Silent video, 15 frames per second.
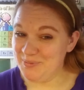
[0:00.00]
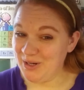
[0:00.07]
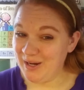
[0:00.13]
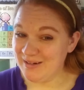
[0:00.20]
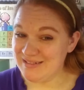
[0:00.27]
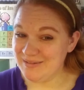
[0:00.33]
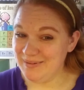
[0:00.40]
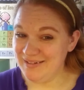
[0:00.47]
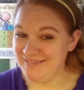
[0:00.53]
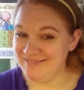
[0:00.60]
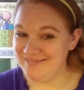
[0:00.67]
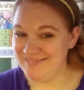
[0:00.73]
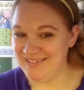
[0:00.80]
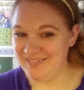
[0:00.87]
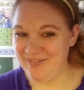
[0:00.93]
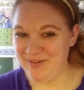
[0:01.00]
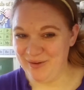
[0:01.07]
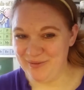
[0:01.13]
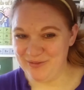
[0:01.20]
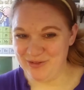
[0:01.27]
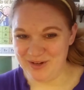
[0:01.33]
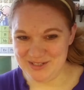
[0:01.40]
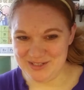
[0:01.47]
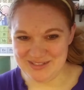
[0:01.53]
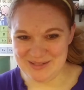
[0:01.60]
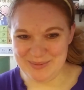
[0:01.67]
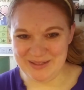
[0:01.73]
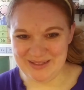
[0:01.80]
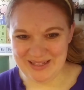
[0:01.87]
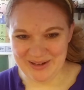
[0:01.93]
talk to me if you have questions
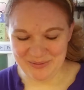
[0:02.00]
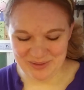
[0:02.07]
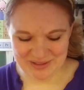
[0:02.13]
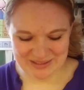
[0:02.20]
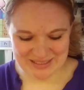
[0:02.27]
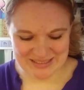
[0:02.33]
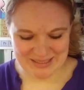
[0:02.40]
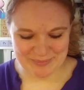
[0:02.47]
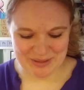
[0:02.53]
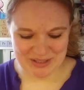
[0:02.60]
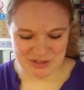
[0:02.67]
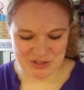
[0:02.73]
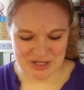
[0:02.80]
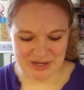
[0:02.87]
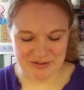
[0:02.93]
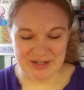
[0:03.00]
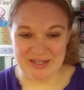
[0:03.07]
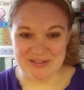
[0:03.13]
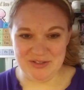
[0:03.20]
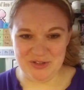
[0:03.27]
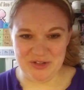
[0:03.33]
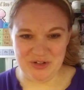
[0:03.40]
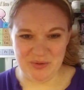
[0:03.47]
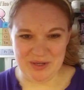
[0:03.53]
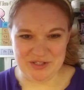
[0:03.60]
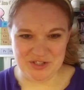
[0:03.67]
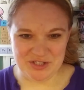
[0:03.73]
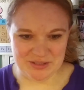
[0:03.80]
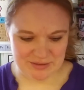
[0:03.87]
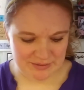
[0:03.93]
about that one, because I'm not sure how to answer your
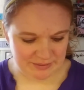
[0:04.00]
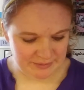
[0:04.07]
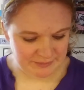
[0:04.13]
question.